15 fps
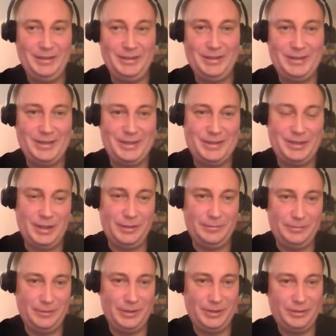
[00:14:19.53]
This is
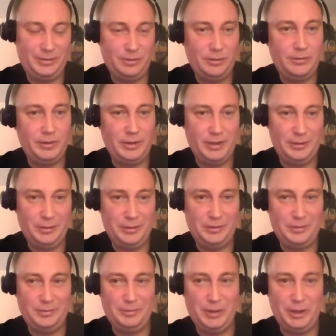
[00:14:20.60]
some distro without